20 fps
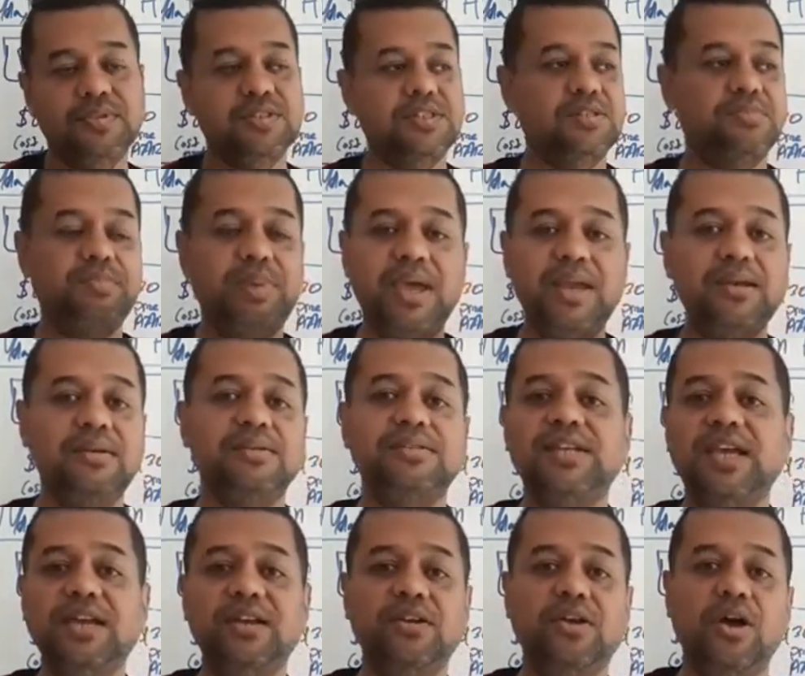Spend
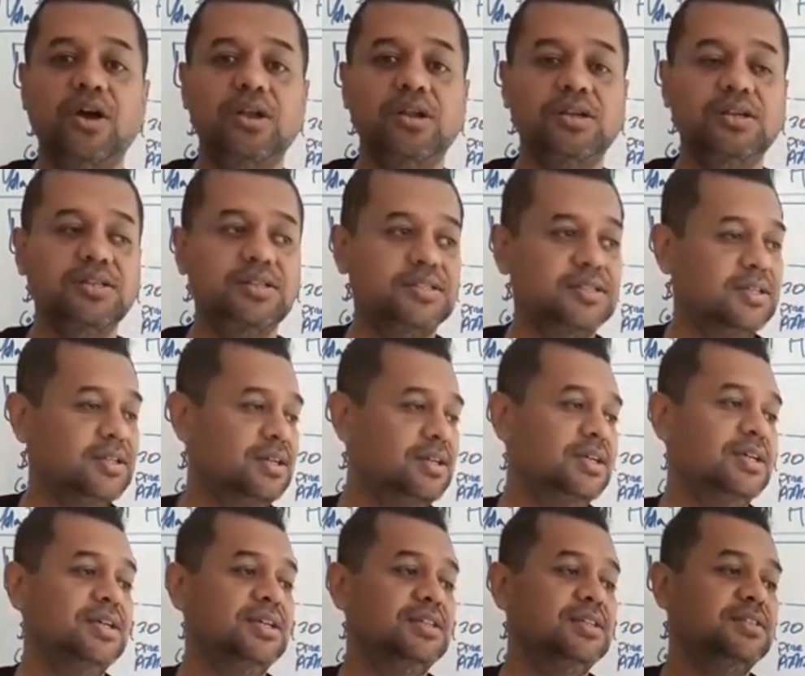$10
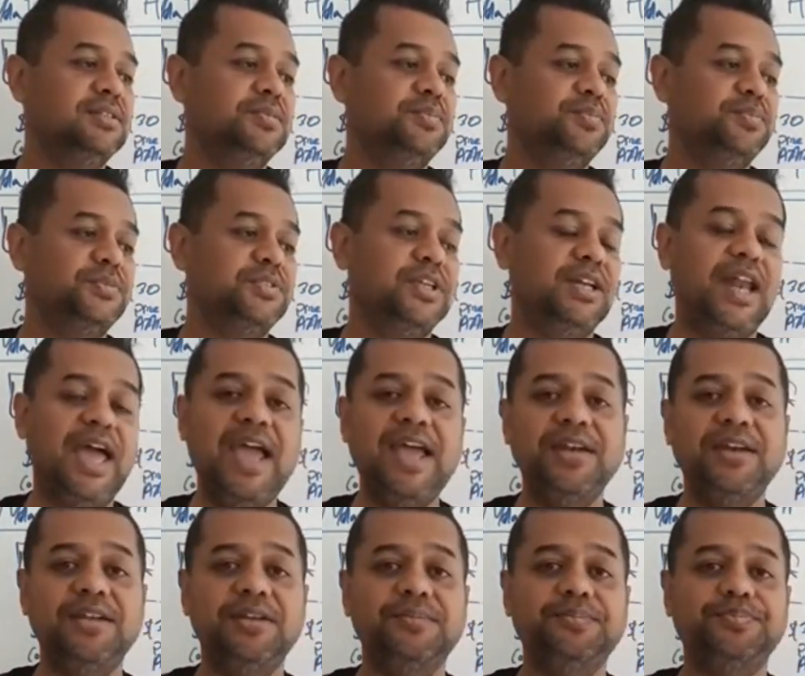to
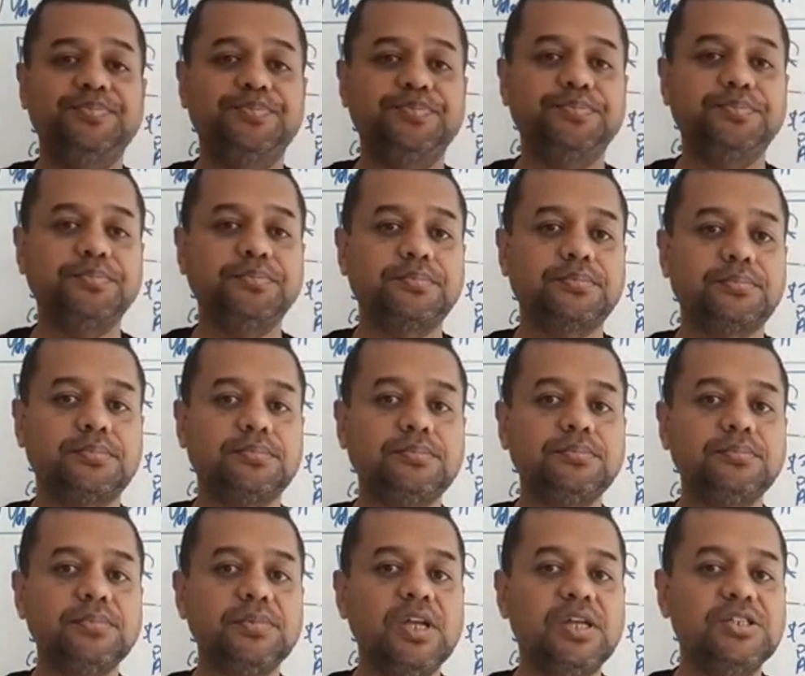land it
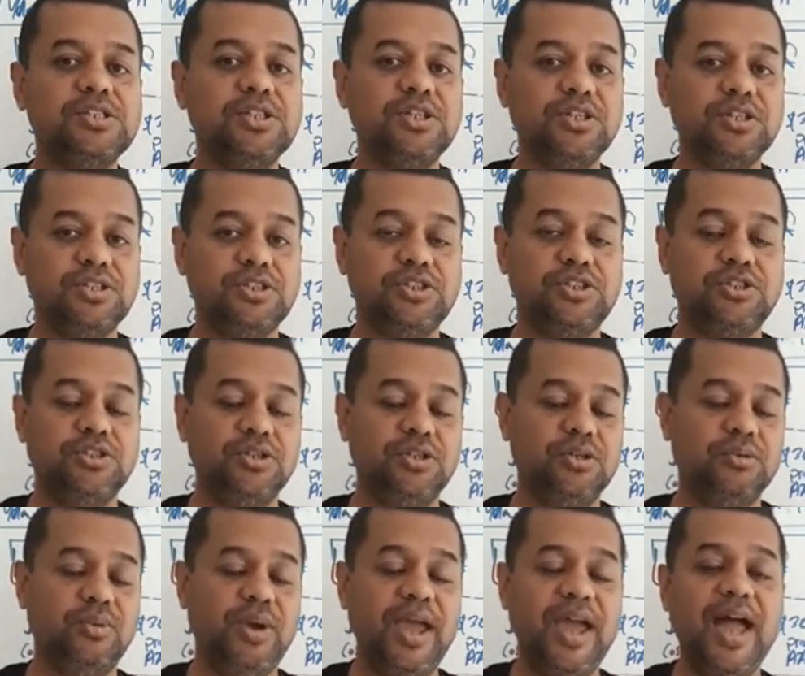to
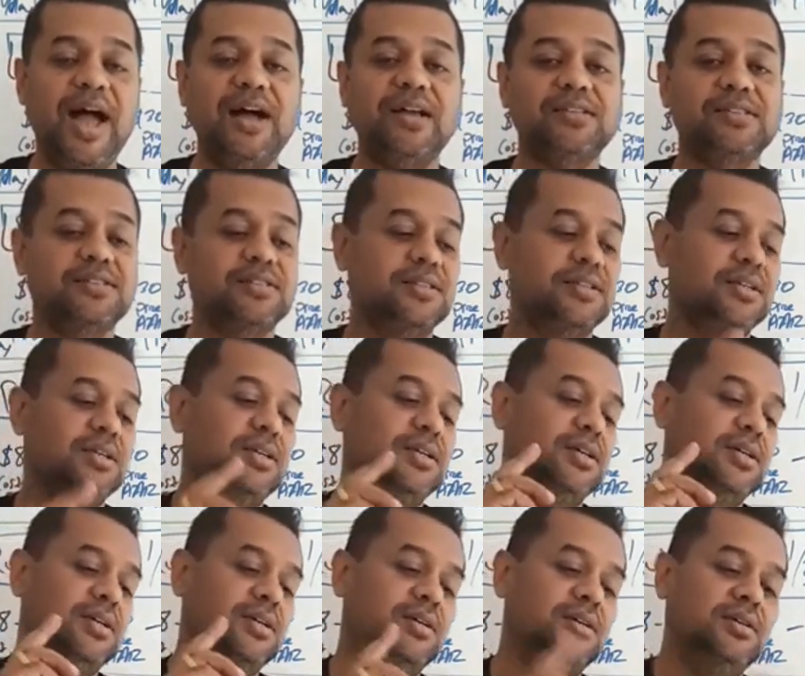the warehouse.
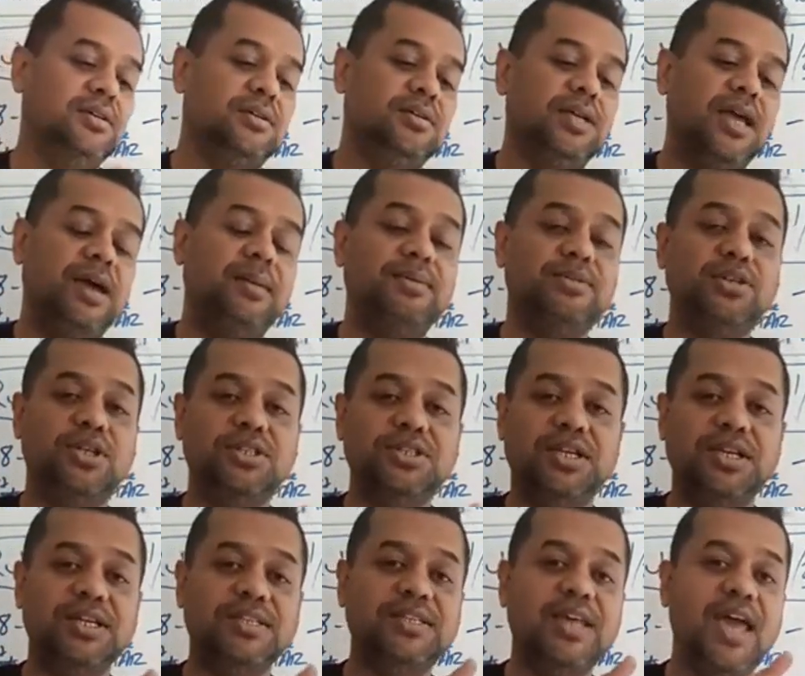Amazon's
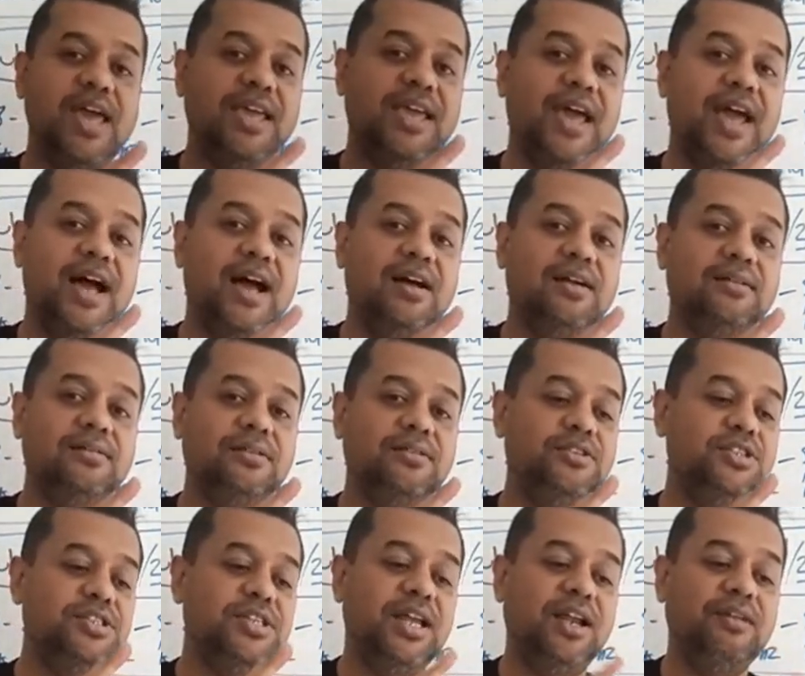going to take out,
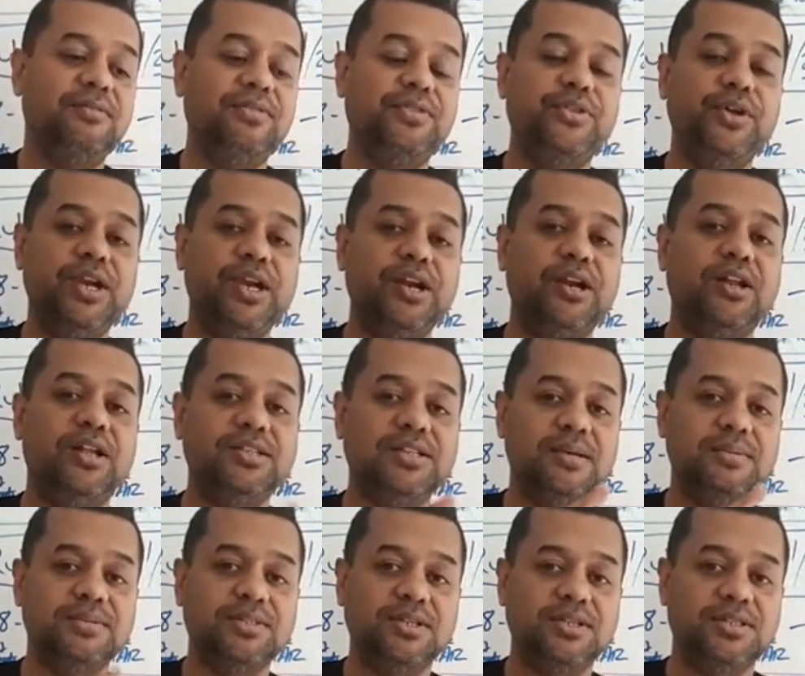you sell it for $30,
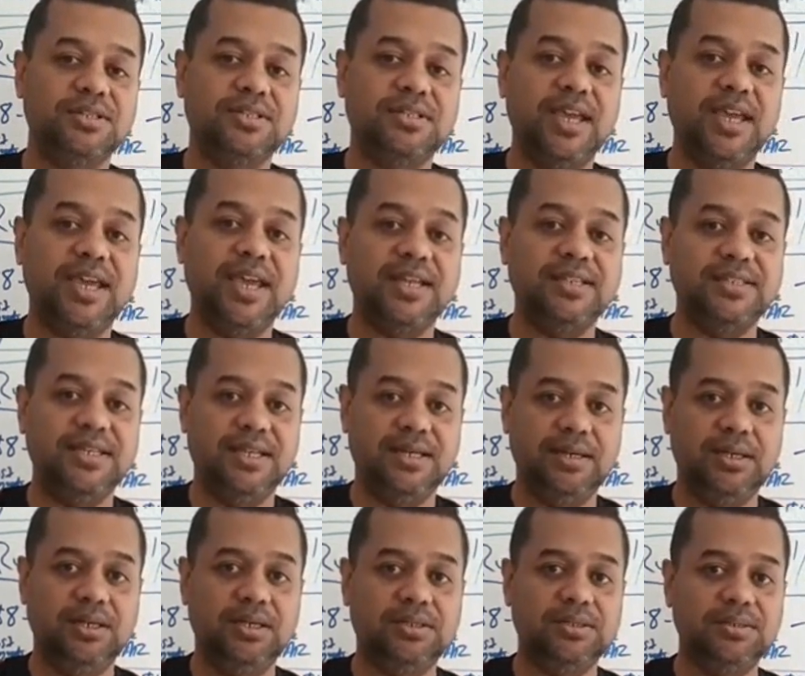Amazon's going to take out
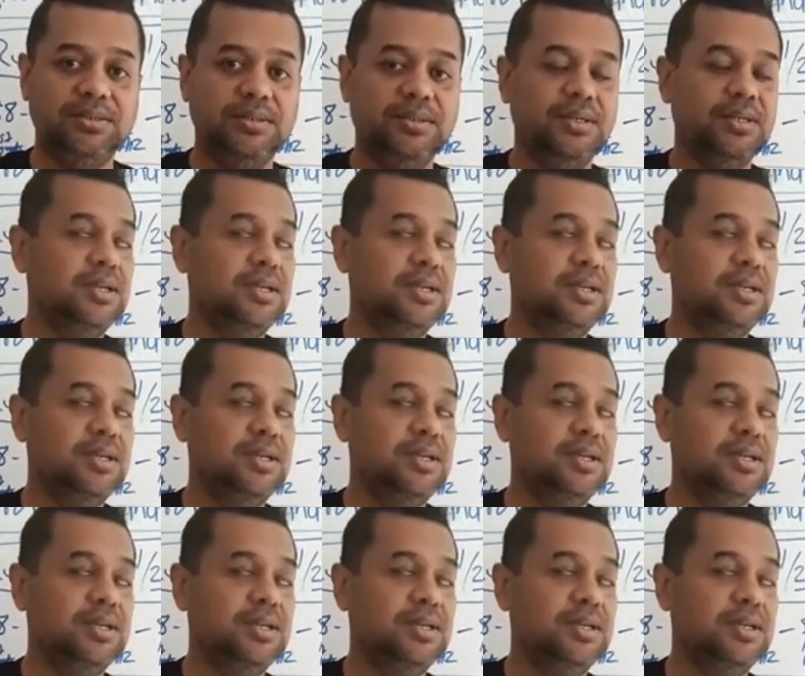$10.